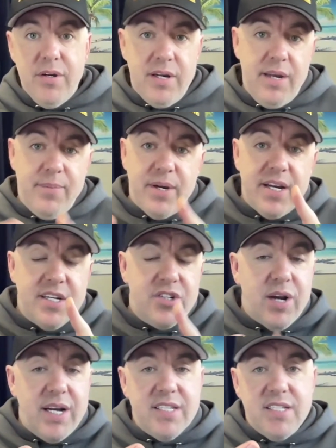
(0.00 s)
Okay, am I going to
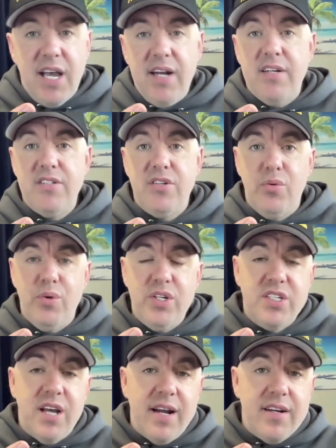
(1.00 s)
try a side hustle?
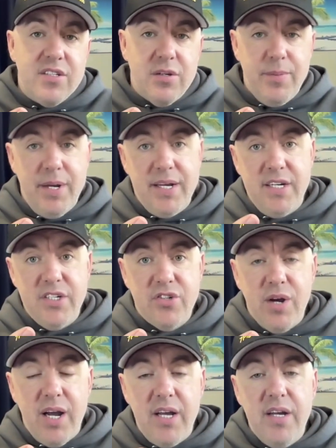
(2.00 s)
Which side hustle am I going to
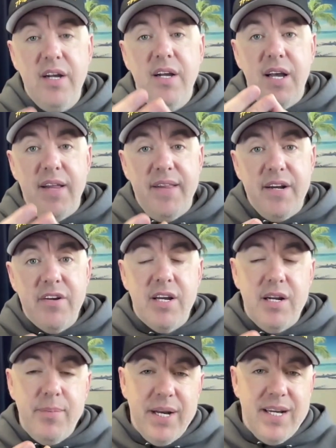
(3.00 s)
try? And then you're
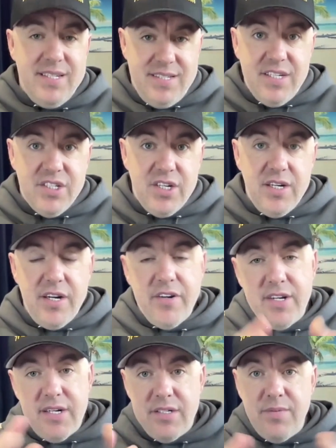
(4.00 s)
going to make a decision and
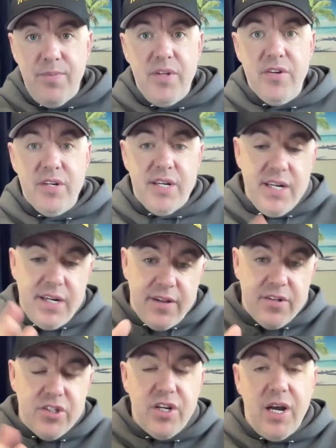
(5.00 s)
you're going to either get
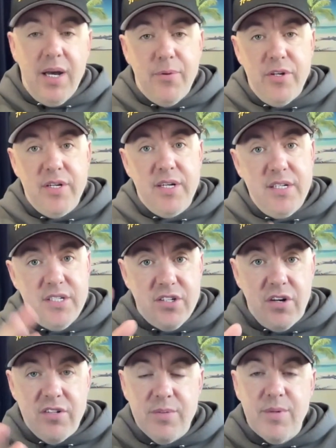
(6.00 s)
another job or you're going to
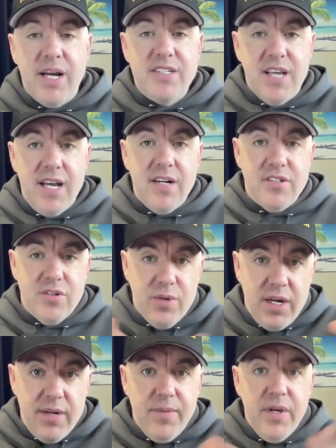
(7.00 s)
start some kind of side hustle,
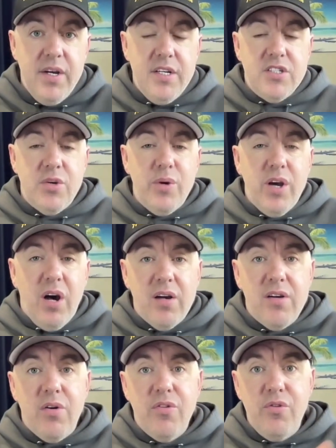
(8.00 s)
right? So we
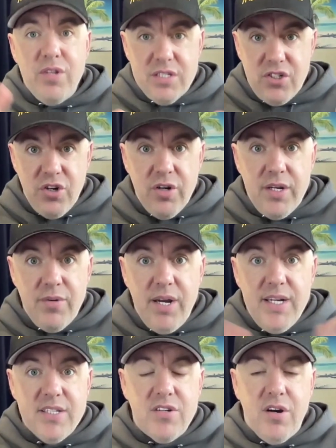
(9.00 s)
all go through this journey,
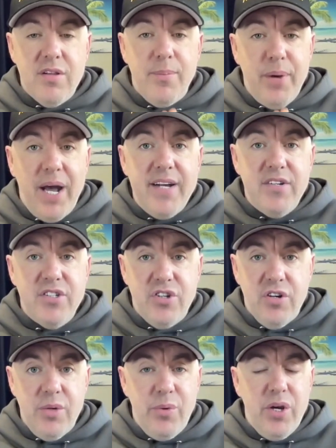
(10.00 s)
right? It's called the buyer's
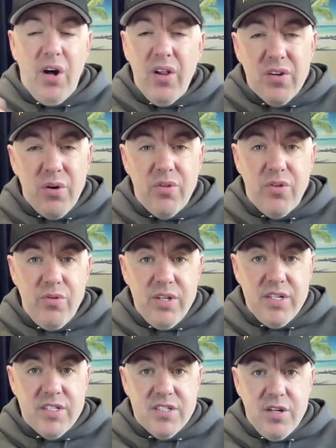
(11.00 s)
journey. We all go through
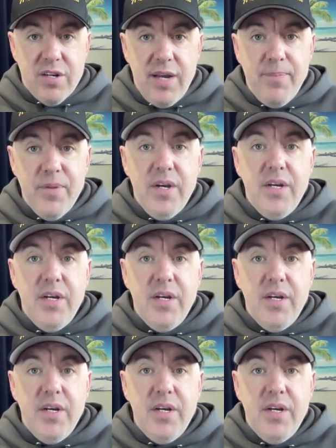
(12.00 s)
this, okay?